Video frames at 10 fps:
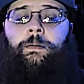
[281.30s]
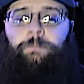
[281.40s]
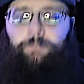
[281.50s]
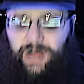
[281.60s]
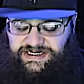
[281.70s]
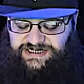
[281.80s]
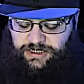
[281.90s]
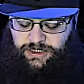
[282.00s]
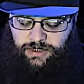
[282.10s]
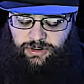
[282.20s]
But
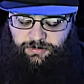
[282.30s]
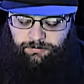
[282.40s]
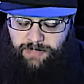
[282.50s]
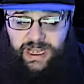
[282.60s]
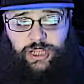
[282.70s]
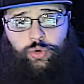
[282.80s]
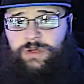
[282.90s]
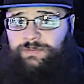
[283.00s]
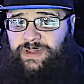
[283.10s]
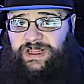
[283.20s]
the minute you
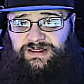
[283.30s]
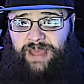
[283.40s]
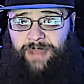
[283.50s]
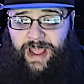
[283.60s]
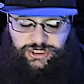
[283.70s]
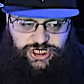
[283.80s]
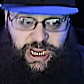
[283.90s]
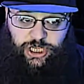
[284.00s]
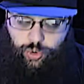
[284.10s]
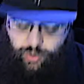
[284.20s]
complete that match
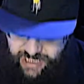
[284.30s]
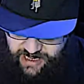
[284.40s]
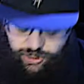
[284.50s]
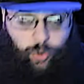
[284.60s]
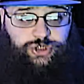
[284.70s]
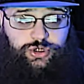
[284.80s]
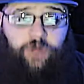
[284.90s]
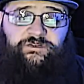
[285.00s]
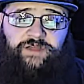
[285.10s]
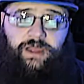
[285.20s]
and you get your
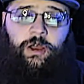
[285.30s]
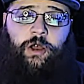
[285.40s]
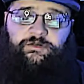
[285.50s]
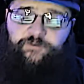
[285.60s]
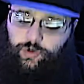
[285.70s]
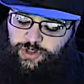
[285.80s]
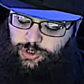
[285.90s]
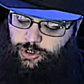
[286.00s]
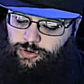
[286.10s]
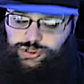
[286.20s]
trophy for the
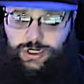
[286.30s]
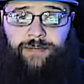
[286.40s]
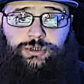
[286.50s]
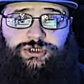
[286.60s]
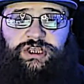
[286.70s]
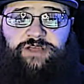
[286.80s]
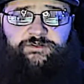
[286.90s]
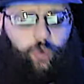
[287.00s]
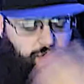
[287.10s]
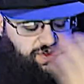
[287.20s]
new Tribal Chief
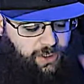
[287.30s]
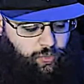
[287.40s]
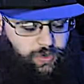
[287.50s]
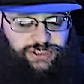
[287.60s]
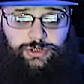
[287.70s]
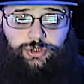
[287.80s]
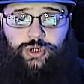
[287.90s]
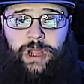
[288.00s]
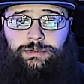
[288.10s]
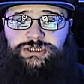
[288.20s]
or the original
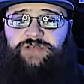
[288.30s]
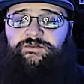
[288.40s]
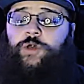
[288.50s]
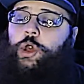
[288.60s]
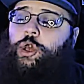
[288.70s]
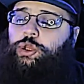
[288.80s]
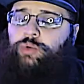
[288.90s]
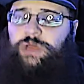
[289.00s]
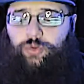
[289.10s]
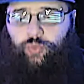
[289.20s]
Tribal Chief, you
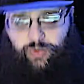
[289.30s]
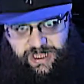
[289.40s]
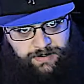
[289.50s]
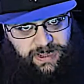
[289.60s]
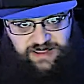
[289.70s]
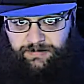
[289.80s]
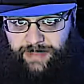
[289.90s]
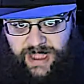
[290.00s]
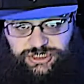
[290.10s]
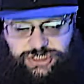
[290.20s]
can replay the
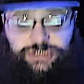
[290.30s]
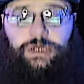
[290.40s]
match